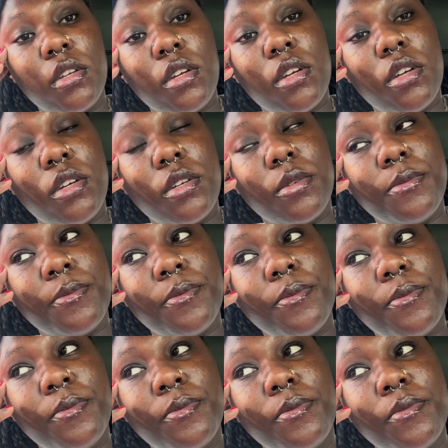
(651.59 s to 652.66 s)
Um,
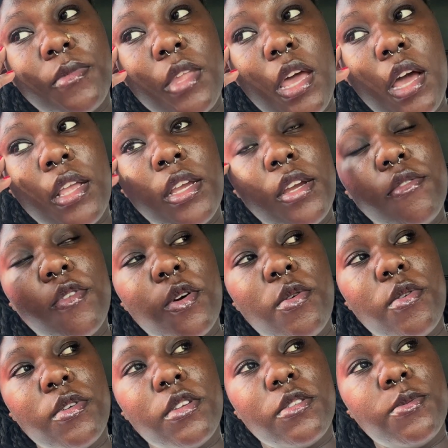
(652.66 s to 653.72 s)
I didn't
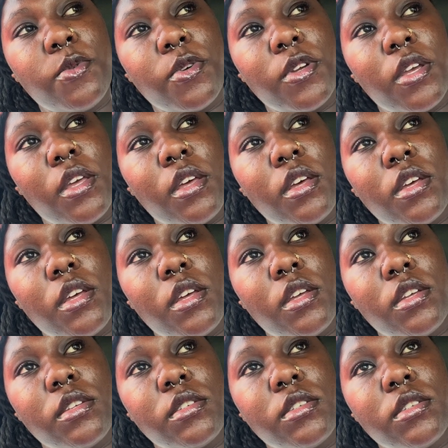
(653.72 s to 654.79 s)
record this morning
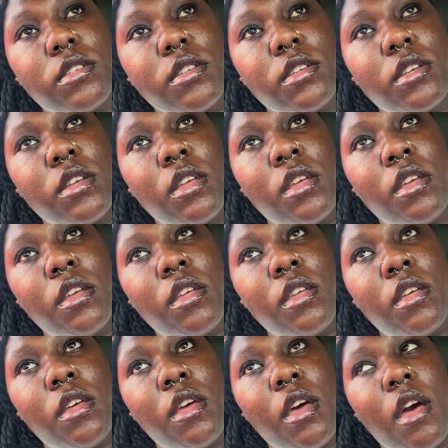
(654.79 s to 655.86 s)
because
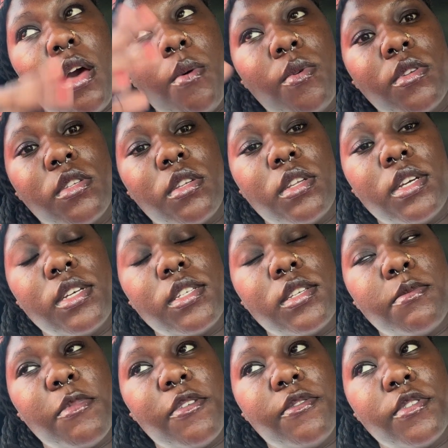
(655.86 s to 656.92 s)
I was late to
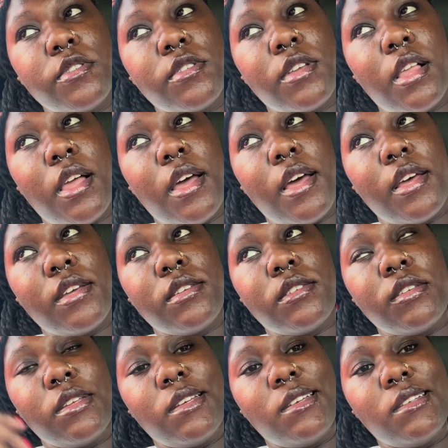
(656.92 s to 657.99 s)
my first class,
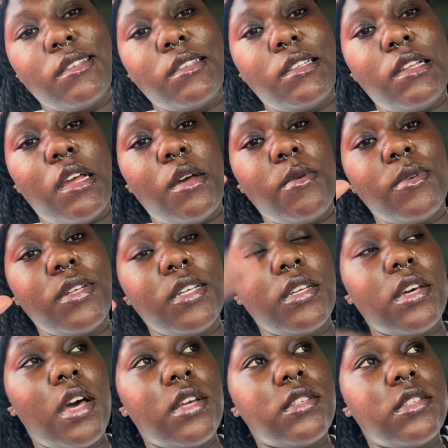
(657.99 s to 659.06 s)
and then I went and
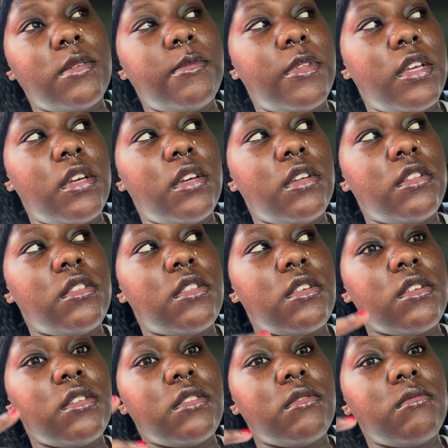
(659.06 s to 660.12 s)
got some lunch,
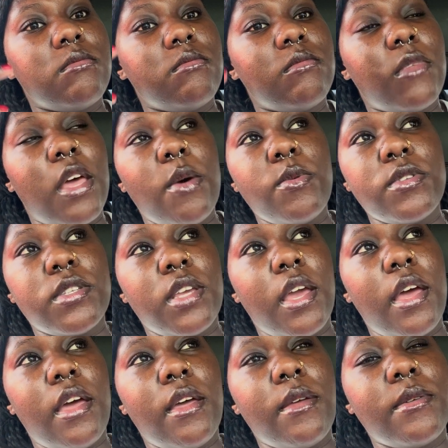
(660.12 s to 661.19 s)
and that was
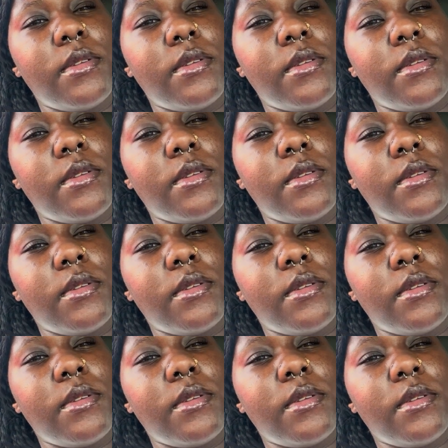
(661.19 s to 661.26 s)
that.